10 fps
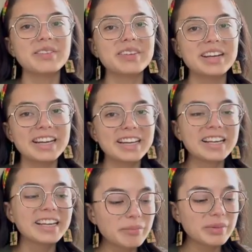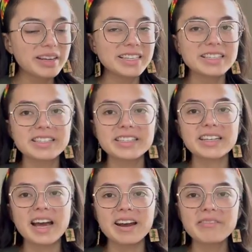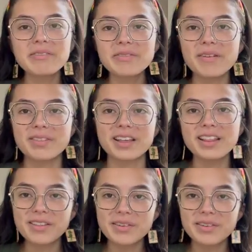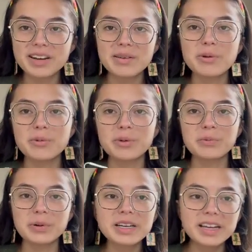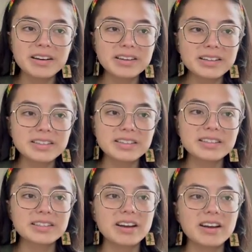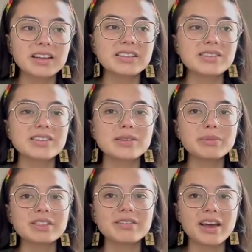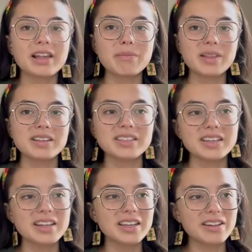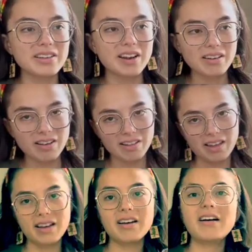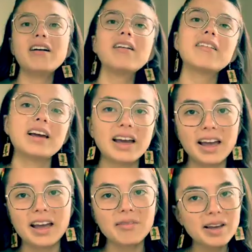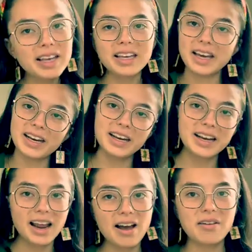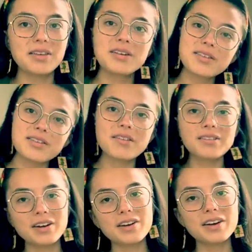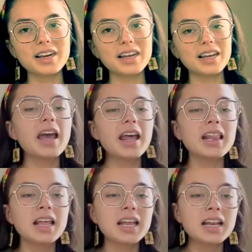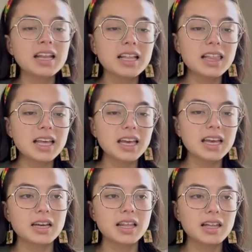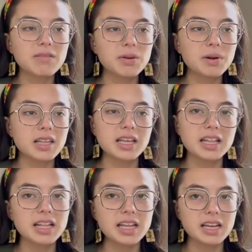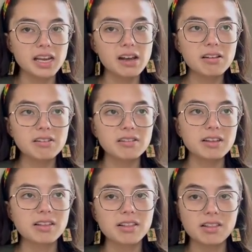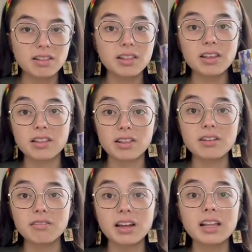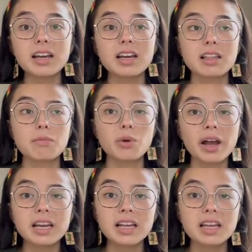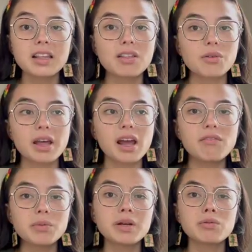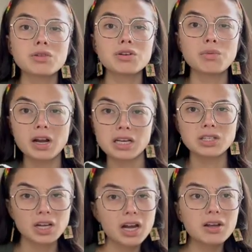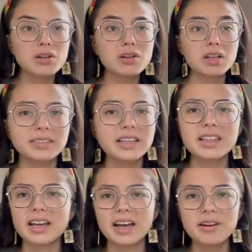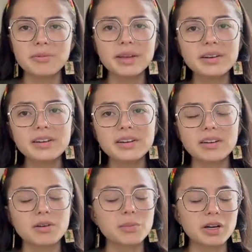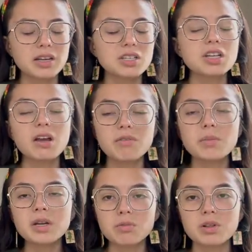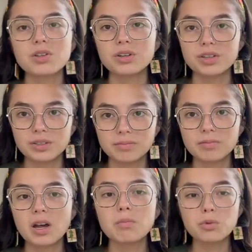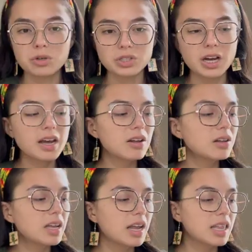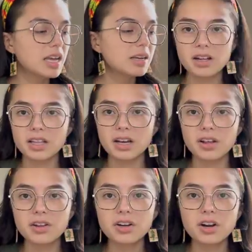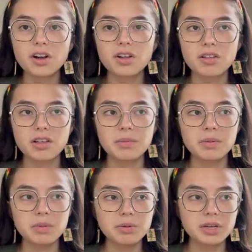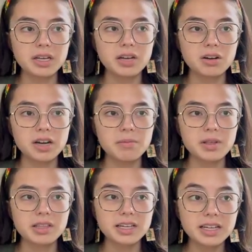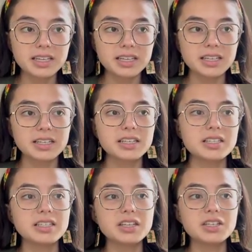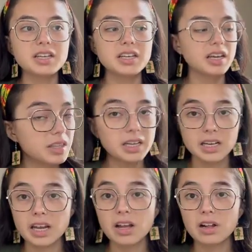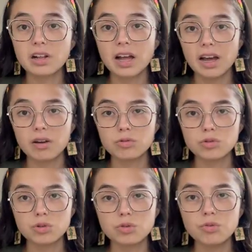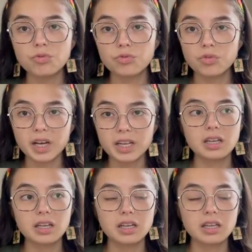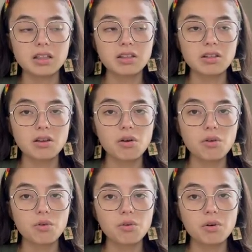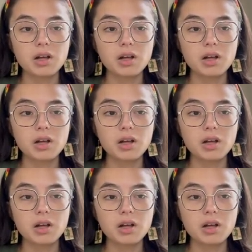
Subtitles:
reading it. But essentially, I don't know if I've said this already, but when one character starts talking, it's just a bunch of exposition and the other character's like, okay, we get it now. You're so nerdy. And then it's like, I think I've already said that Danielle, like, the Cinderella is pregnant, so, like, everybody wants her pregnant child, and it's kind of weird. Everybody wants her unborn child, and then the other girl, Sleeping Beauty, her name is Talia, is teaching Danielle how to fight, and so